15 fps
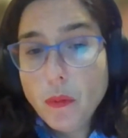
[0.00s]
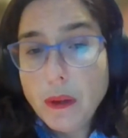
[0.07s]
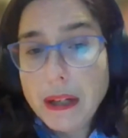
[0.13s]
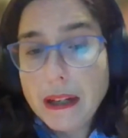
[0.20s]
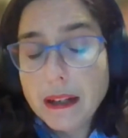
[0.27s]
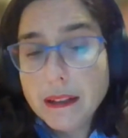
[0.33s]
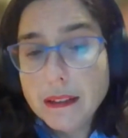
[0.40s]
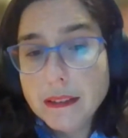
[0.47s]

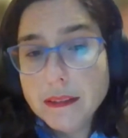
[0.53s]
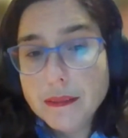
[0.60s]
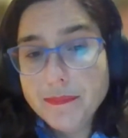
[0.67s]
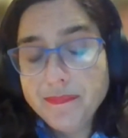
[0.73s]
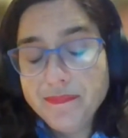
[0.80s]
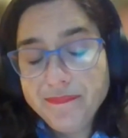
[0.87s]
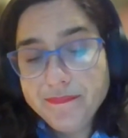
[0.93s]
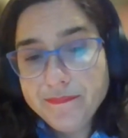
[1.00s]
We
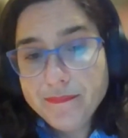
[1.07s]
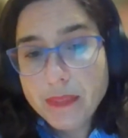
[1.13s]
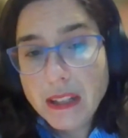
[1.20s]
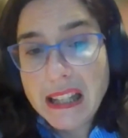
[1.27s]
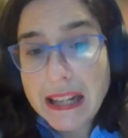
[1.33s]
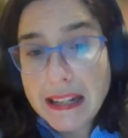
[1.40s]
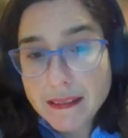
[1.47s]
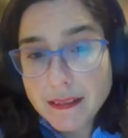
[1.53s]
can
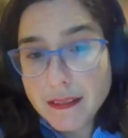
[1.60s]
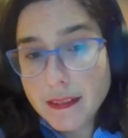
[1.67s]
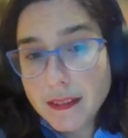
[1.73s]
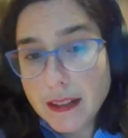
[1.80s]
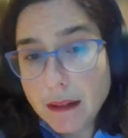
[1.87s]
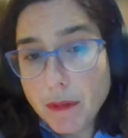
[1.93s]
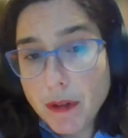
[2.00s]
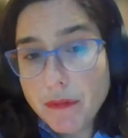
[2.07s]
list
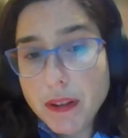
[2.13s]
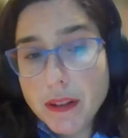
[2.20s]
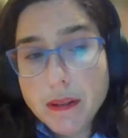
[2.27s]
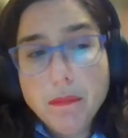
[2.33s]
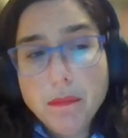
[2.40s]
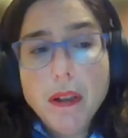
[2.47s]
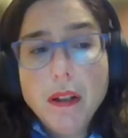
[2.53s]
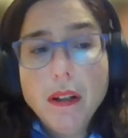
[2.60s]
some of
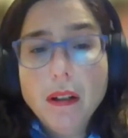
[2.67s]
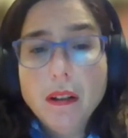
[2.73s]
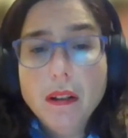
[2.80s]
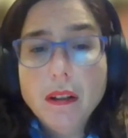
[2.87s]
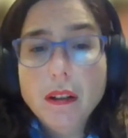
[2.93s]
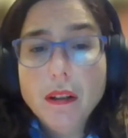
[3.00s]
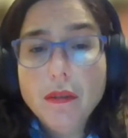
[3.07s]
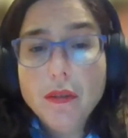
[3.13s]
them:
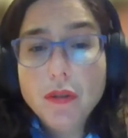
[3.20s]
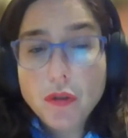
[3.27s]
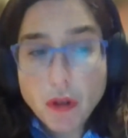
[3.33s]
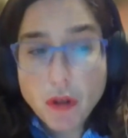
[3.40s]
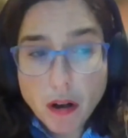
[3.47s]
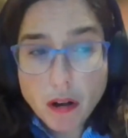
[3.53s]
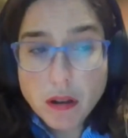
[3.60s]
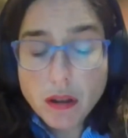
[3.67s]

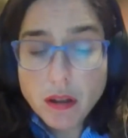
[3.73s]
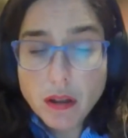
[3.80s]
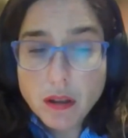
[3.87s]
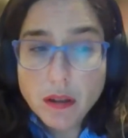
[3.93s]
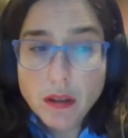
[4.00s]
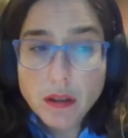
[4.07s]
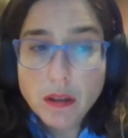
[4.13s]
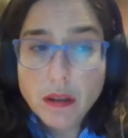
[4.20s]
strong
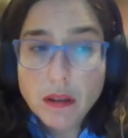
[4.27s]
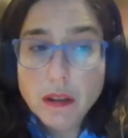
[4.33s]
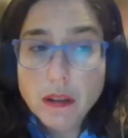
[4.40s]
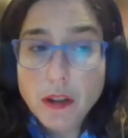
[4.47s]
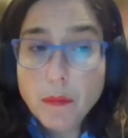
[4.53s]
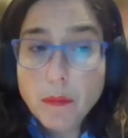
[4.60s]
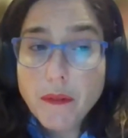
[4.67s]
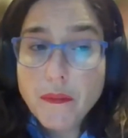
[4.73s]

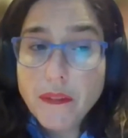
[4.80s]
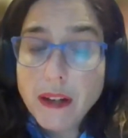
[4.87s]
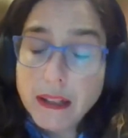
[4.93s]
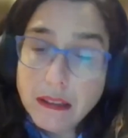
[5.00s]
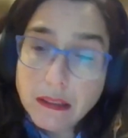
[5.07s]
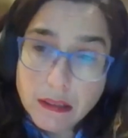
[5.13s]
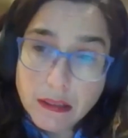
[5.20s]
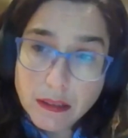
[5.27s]
human
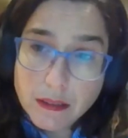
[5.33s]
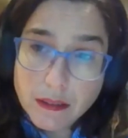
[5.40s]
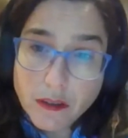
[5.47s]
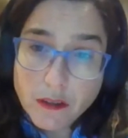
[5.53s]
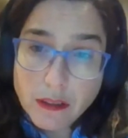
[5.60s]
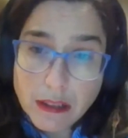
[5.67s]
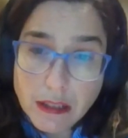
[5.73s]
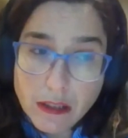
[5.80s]
rights
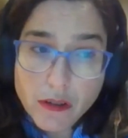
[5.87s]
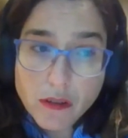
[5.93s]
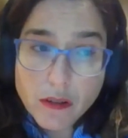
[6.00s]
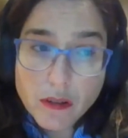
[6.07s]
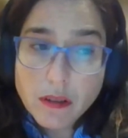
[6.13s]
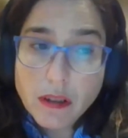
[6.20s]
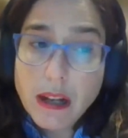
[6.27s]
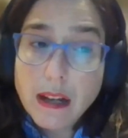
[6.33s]

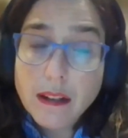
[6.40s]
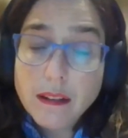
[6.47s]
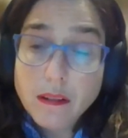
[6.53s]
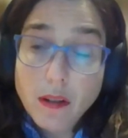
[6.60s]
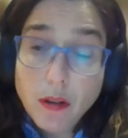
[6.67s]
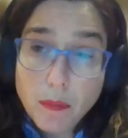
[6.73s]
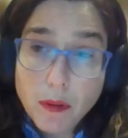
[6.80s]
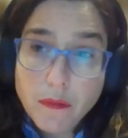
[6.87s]
tradition
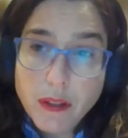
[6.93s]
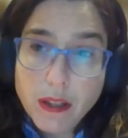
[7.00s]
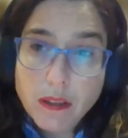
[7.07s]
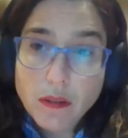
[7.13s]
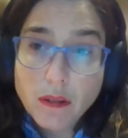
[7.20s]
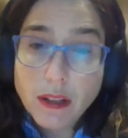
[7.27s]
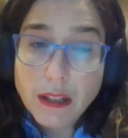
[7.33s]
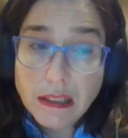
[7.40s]
and human
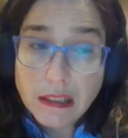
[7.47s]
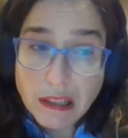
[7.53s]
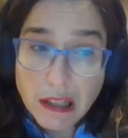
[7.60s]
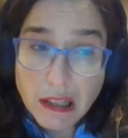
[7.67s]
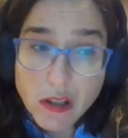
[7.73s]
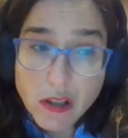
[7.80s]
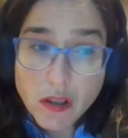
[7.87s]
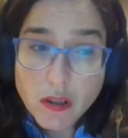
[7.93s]
rights
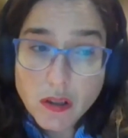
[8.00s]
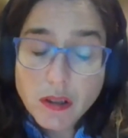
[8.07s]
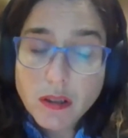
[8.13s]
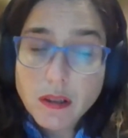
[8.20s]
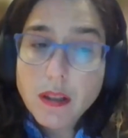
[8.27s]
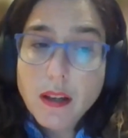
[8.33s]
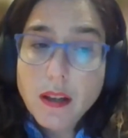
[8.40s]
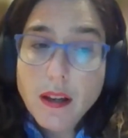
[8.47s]
organization,